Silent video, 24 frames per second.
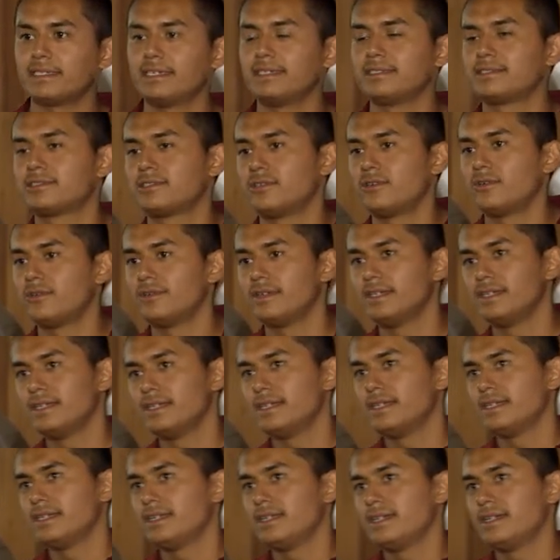And so
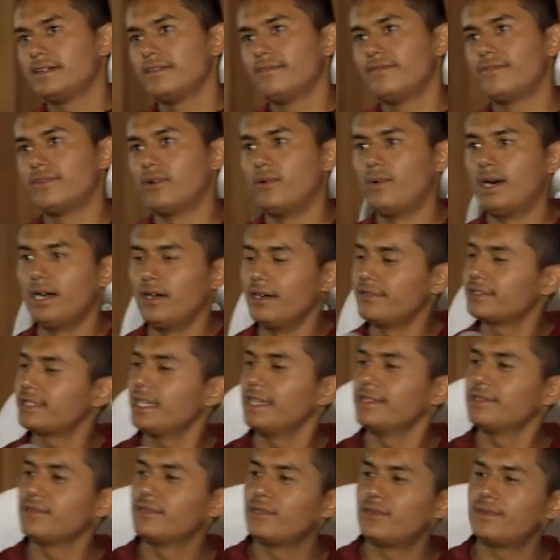for a while, I was
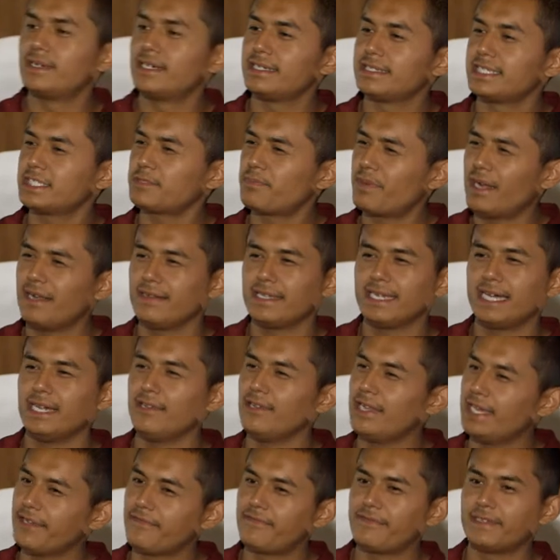like, you know what? That's probably how
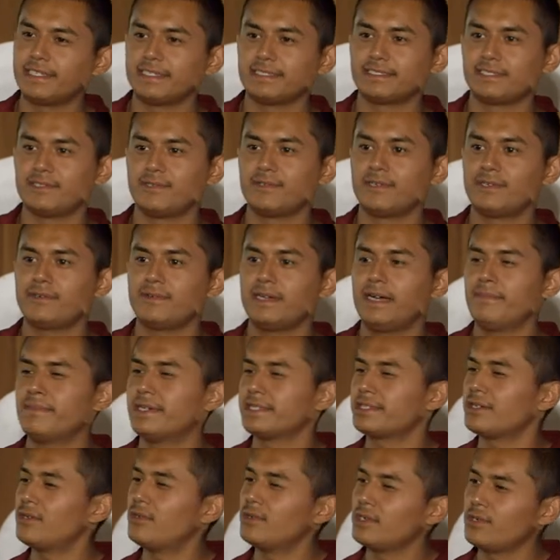life is, you know? I'm
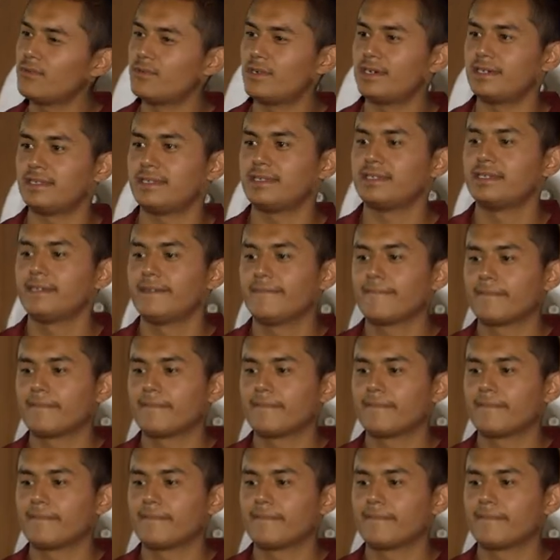not the only one.